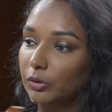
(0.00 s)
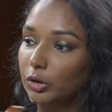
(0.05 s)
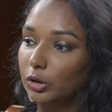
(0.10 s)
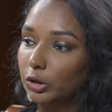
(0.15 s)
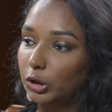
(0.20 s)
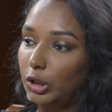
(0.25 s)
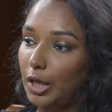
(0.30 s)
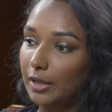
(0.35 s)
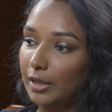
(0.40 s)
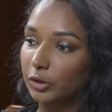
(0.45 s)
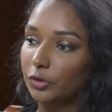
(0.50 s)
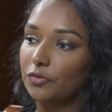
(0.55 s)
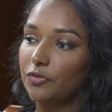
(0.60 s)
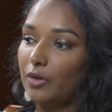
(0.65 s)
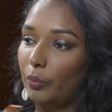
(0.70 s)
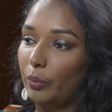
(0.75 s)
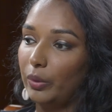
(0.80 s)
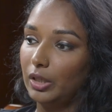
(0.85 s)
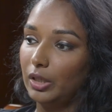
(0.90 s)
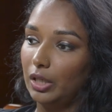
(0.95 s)
changes that
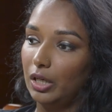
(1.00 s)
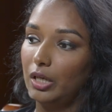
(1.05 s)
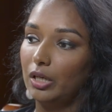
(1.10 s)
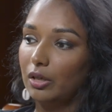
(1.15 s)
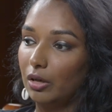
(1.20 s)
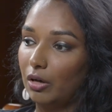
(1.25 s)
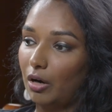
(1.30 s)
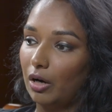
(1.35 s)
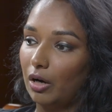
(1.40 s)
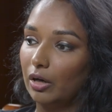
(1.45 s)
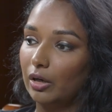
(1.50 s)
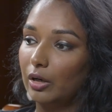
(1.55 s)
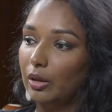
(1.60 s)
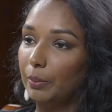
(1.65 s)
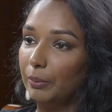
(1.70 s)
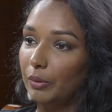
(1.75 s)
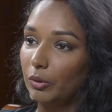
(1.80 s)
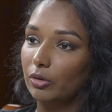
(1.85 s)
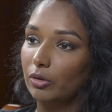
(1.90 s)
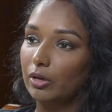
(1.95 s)
we need in our
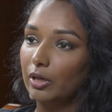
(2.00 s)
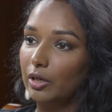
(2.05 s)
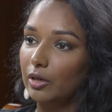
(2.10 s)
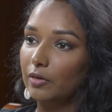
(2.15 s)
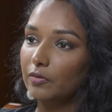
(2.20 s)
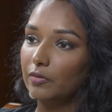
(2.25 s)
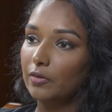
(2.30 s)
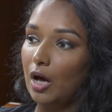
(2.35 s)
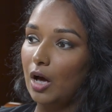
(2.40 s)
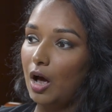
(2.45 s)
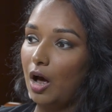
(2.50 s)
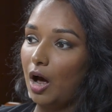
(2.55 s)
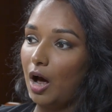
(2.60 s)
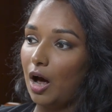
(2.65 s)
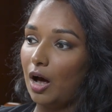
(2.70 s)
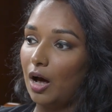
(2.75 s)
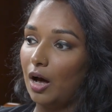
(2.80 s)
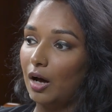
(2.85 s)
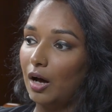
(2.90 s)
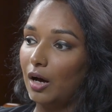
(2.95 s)
communities,
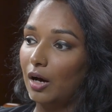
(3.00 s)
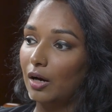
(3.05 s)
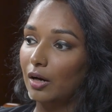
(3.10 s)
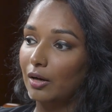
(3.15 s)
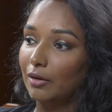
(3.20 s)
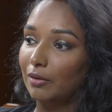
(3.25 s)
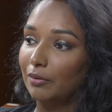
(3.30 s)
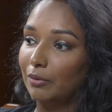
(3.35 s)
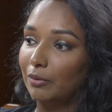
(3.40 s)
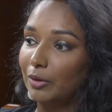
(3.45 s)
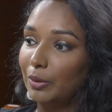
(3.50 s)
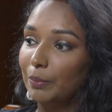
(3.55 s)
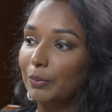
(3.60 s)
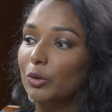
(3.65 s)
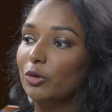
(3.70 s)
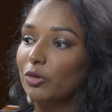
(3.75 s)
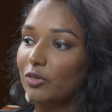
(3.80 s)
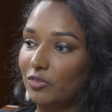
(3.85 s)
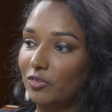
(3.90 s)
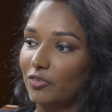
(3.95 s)

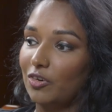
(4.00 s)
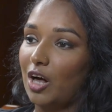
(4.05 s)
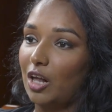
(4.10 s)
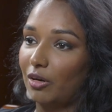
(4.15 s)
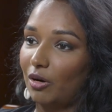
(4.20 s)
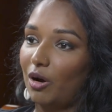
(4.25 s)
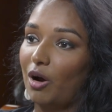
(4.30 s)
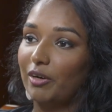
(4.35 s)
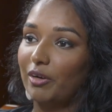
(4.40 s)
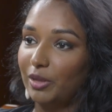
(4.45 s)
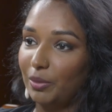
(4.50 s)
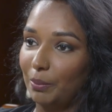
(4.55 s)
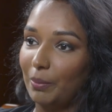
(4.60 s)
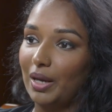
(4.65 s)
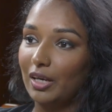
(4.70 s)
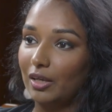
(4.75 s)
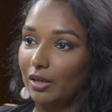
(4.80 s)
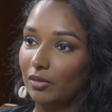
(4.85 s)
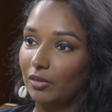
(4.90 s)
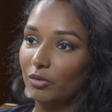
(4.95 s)
communities of color are already
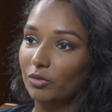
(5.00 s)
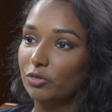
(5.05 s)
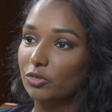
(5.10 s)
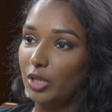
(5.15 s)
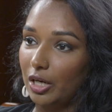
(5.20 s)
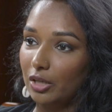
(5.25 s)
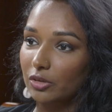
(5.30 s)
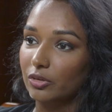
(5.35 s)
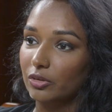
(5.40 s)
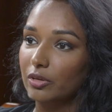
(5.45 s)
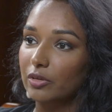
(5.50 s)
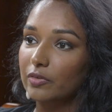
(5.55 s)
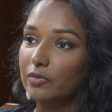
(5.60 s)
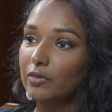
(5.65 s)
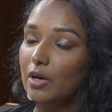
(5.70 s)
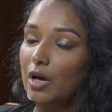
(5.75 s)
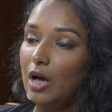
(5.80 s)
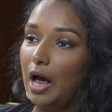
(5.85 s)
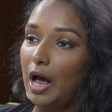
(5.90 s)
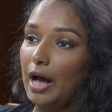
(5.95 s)
making those changes.
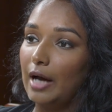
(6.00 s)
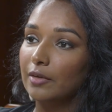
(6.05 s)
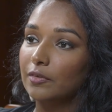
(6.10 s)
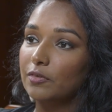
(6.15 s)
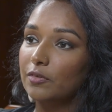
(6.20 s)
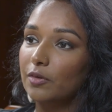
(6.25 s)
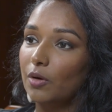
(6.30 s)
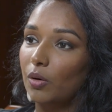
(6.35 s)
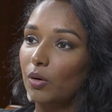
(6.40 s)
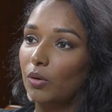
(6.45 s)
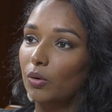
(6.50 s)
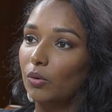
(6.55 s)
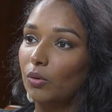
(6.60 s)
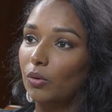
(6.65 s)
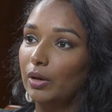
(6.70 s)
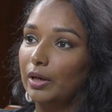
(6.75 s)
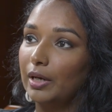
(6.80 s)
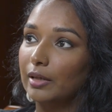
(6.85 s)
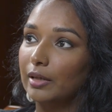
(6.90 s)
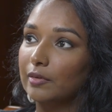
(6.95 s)
And
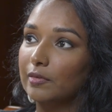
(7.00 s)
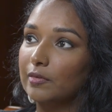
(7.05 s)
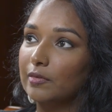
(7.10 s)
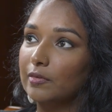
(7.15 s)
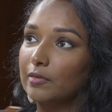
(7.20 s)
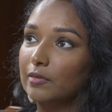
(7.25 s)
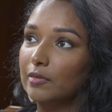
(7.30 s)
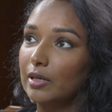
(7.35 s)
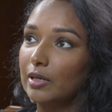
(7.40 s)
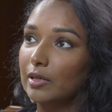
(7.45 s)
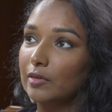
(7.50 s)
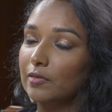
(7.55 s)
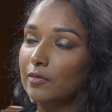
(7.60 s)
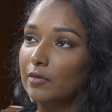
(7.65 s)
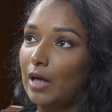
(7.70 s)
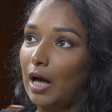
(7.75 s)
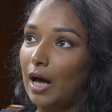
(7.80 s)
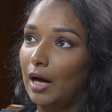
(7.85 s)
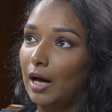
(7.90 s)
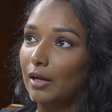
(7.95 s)
so it's
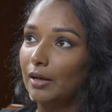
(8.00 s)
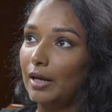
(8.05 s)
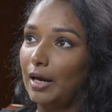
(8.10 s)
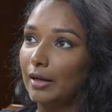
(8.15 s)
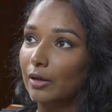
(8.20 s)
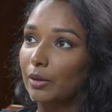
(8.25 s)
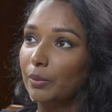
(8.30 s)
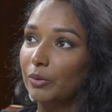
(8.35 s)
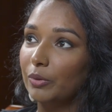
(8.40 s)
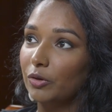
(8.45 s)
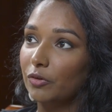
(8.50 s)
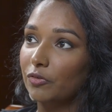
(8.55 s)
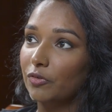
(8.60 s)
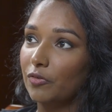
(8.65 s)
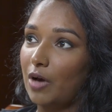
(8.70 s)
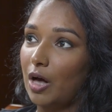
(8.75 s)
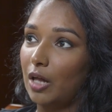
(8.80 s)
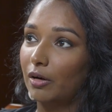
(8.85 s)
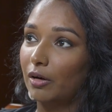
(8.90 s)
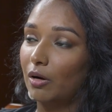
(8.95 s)
not, and communities of
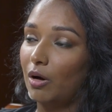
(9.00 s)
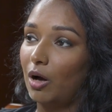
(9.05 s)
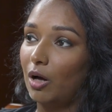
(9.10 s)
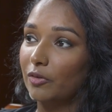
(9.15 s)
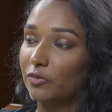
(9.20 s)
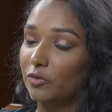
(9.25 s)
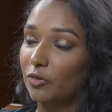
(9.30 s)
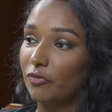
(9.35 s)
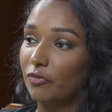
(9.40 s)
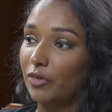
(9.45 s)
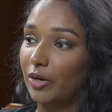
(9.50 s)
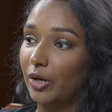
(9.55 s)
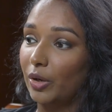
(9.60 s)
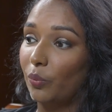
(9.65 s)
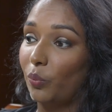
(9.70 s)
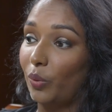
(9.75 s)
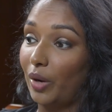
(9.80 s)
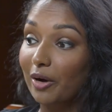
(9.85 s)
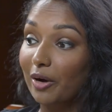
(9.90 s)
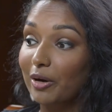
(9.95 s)
color are also very
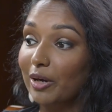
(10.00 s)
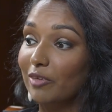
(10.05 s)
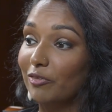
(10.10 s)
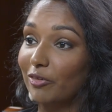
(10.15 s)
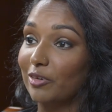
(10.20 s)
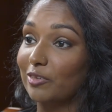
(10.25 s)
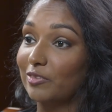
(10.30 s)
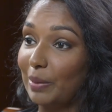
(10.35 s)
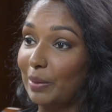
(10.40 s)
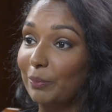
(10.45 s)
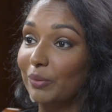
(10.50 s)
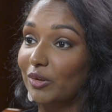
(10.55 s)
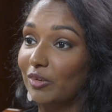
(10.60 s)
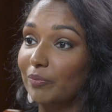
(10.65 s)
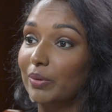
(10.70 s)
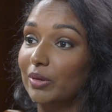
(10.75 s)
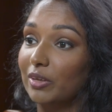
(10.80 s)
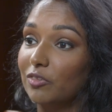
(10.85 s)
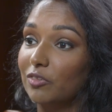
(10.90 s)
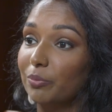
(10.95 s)
wary, for example, of
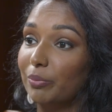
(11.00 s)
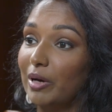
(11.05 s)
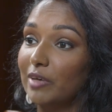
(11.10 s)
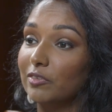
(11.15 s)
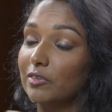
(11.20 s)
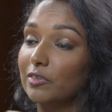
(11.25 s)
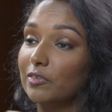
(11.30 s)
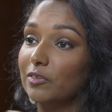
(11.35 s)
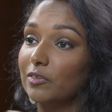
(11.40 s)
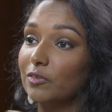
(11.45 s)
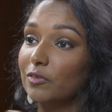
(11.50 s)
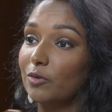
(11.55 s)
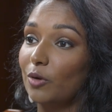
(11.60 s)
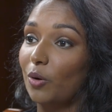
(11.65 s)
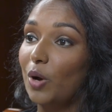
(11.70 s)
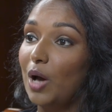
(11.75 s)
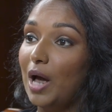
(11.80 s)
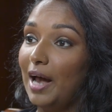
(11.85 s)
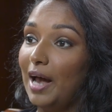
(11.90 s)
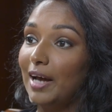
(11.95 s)
police presence. And so
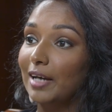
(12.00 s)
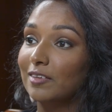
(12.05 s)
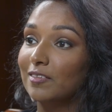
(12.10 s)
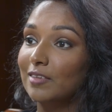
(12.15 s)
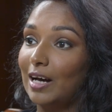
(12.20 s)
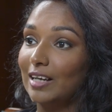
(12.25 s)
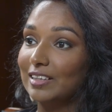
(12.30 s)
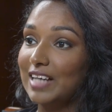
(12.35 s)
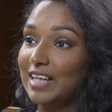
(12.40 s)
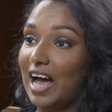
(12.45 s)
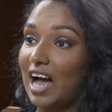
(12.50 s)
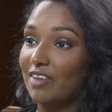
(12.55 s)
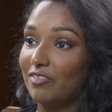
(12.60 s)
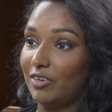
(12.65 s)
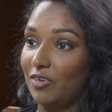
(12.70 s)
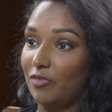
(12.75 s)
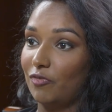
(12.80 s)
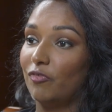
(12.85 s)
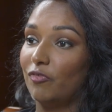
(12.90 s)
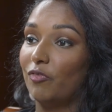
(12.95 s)
it's not to have it
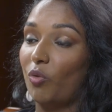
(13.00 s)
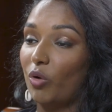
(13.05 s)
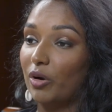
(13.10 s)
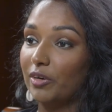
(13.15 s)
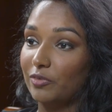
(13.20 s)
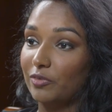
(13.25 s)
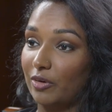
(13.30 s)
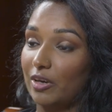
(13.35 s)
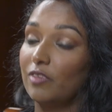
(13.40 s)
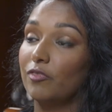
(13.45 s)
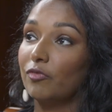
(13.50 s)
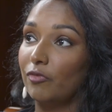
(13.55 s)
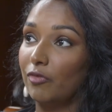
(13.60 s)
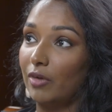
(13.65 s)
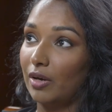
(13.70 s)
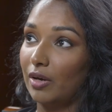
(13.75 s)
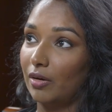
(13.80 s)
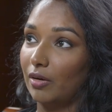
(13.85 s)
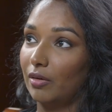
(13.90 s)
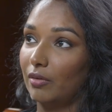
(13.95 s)
enforced
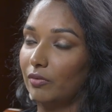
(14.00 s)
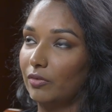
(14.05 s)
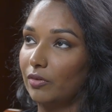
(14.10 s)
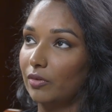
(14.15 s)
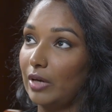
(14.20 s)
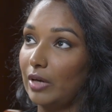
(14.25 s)
in